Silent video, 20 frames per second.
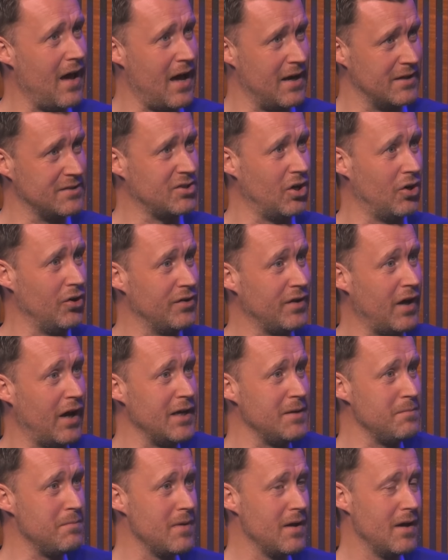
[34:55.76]
at a certain
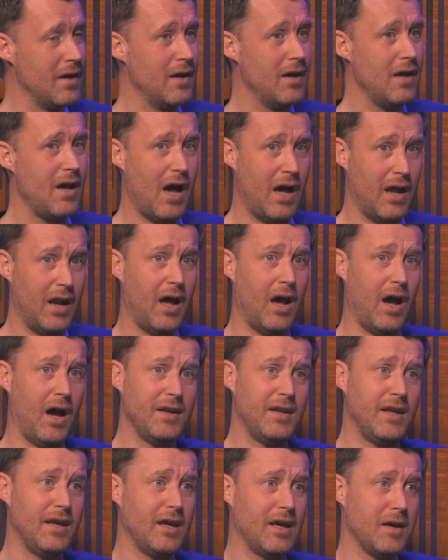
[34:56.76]
time, yeah, I
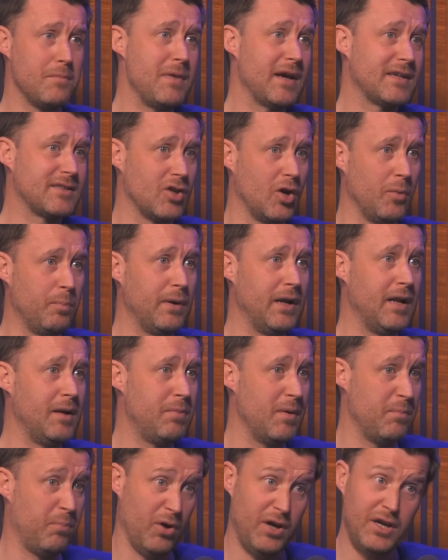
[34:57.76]
think he can mix it up a little
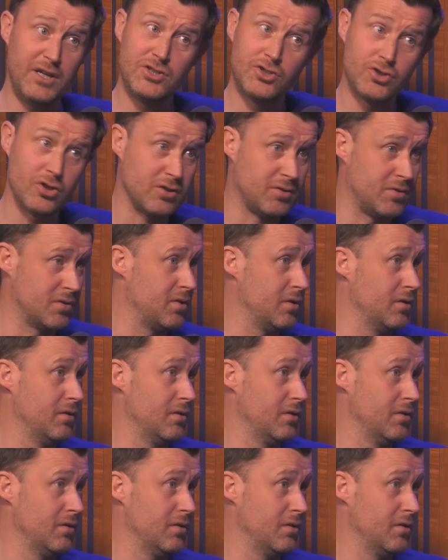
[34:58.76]
bit. But he's just